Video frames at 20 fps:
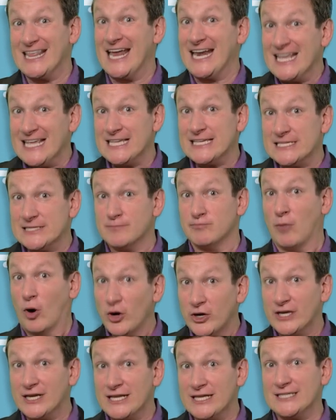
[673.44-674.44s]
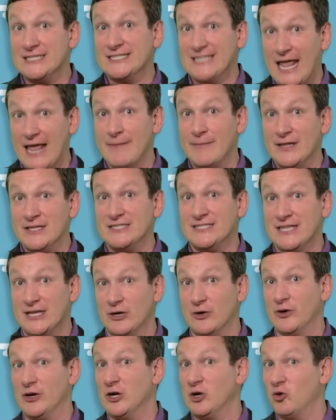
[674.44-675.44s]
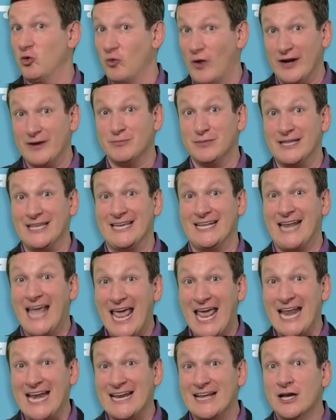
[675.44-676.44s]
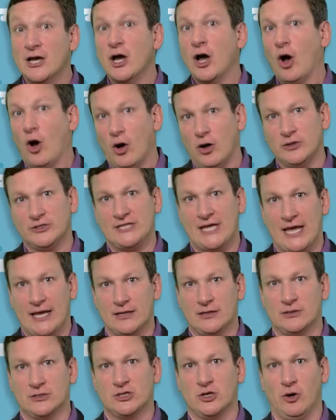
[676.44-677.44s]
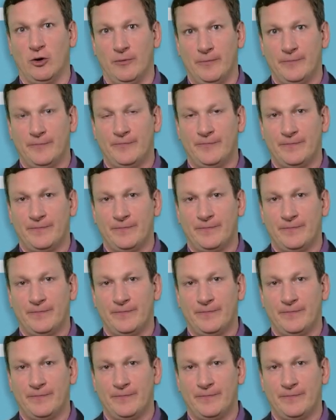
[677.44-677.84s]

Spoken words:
that is marketing statements that are incredibly inane all take their toll.